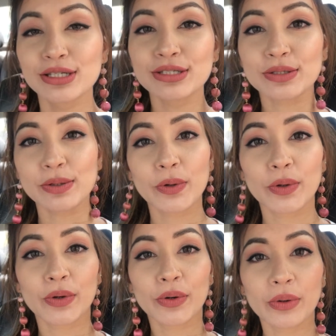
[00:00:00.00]
So
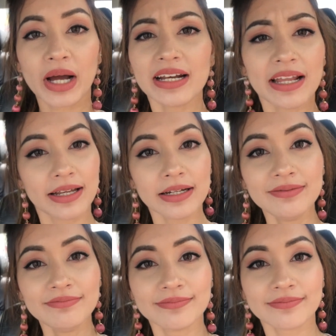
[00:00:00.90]
I like it.
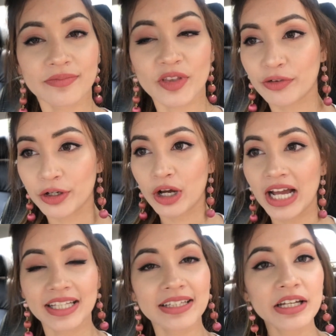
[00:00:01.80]
For now,
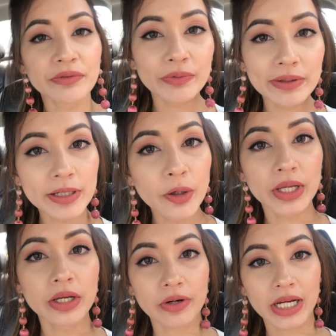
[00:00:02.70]
I think the event will be
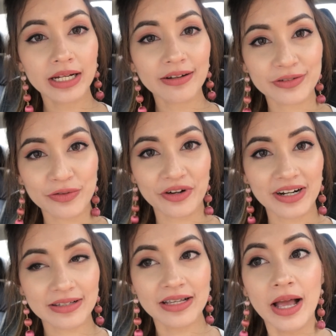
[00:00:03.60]
going great so far
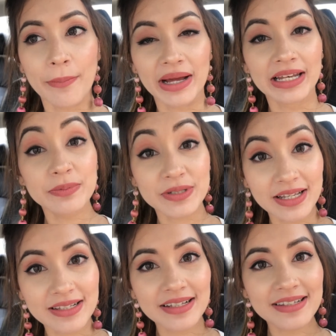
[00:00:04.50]
as my
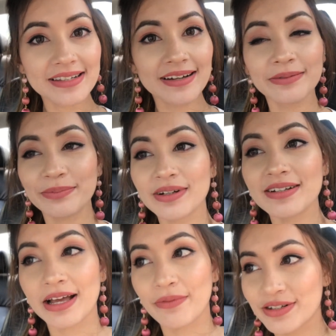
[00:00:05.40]
lipstick is concerned,
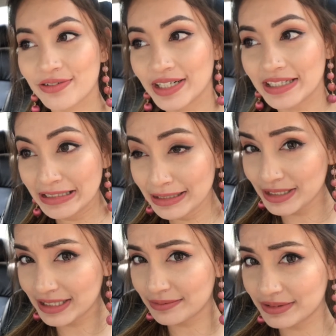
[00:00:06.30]
because I was a little
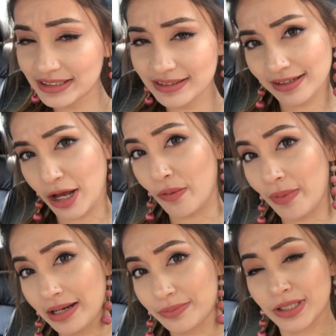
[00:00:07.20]
bit nervous how
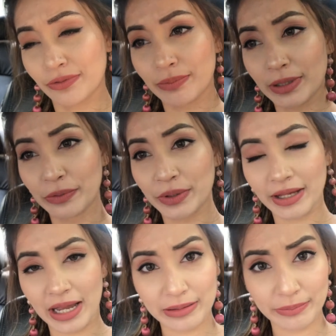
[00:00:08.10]
my lipstick will be
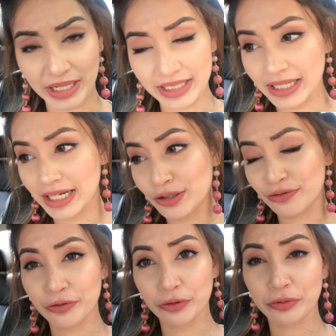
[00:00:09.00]
looking at by the end of
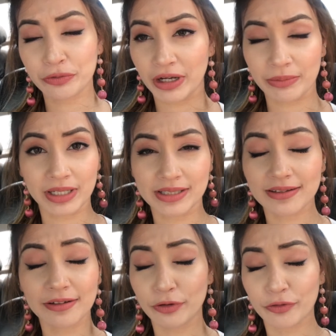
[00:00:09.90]

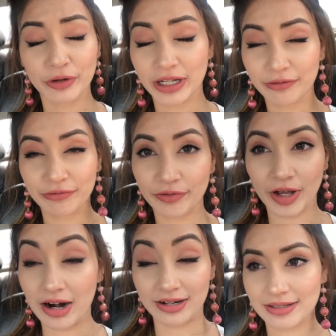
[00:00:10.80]
4-5
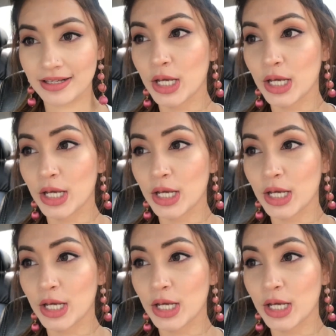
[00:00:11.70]
hours.